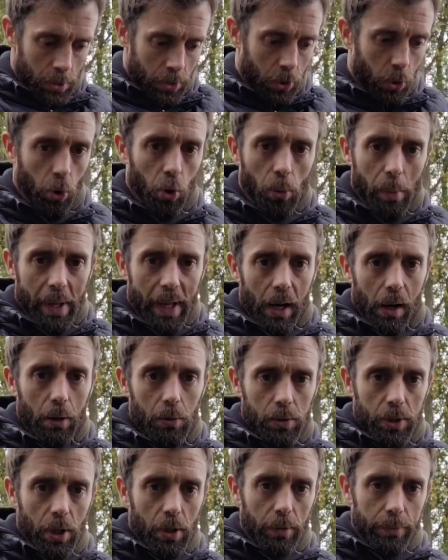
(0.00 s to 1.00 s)
took all my
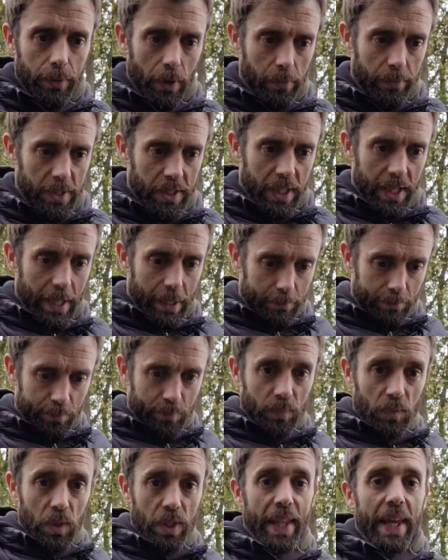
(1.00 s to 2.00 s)
clothes off, obviously
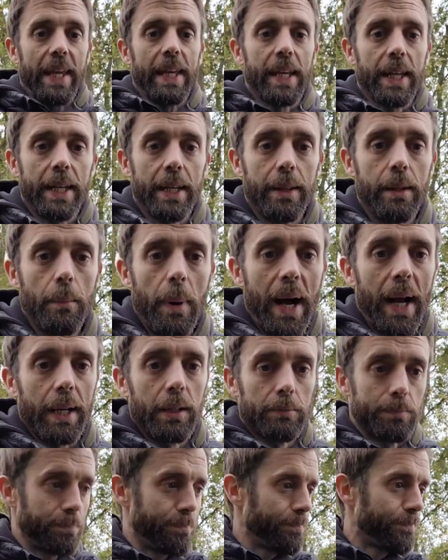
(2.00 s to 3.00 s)
naked in the bank,
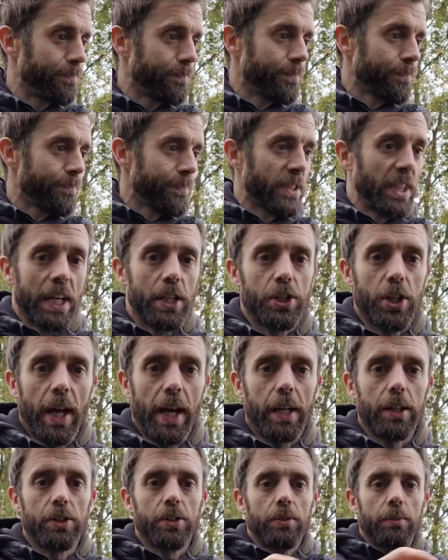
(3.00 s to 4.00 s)
getting
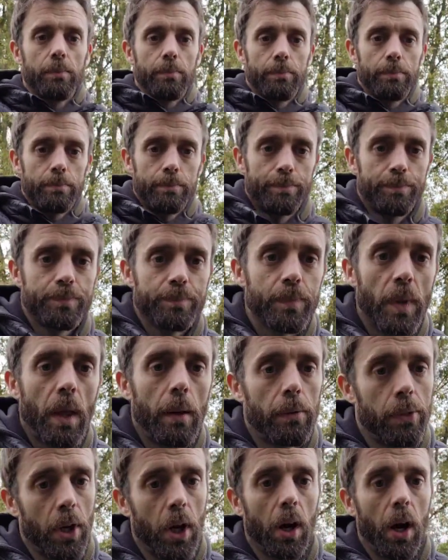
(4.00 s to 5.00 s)
changed.
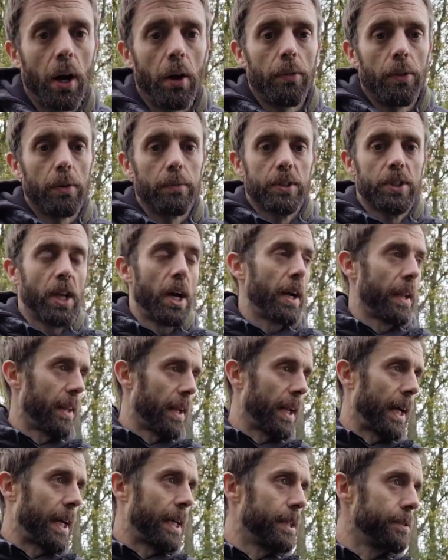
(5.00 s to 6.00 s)
The guy on the other side of the
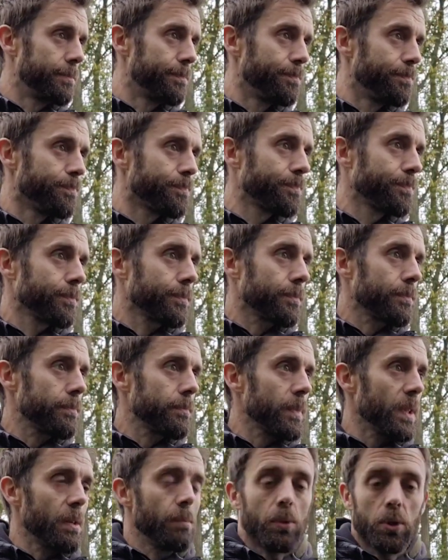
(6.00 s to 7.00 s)
lake
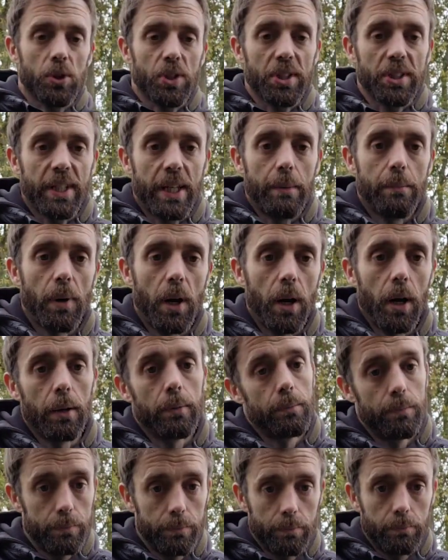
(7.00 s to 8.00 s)
must have seen my
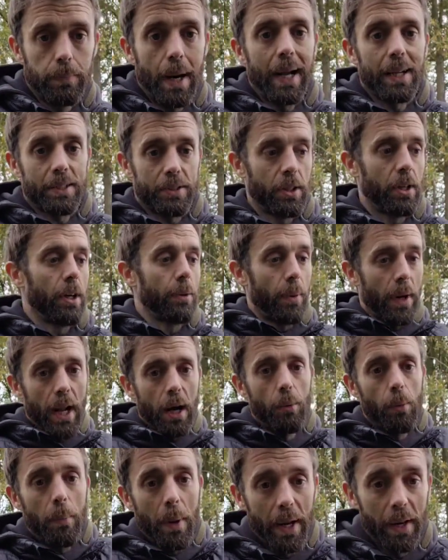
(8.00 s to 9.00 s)
backside when I
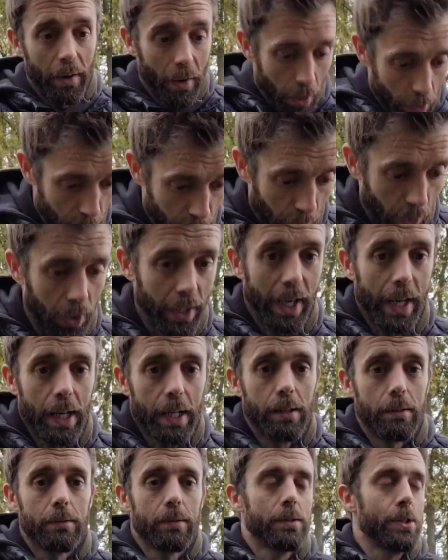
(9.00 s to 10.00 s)
was bending over
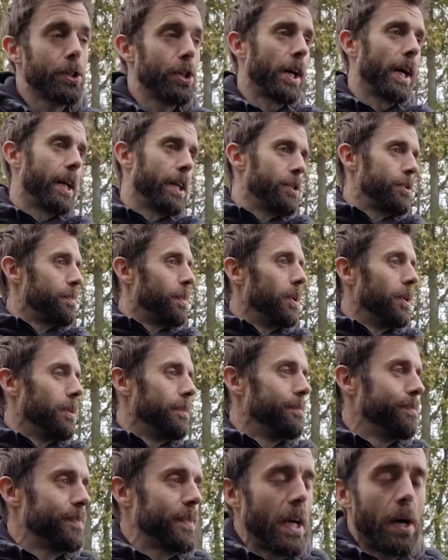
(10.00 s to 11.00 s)
getting changed, but
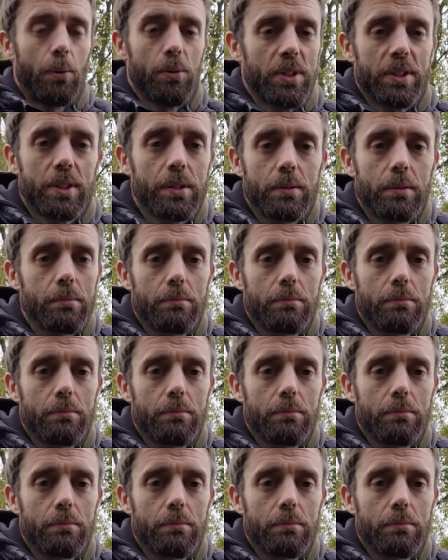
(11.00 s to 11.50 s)
I was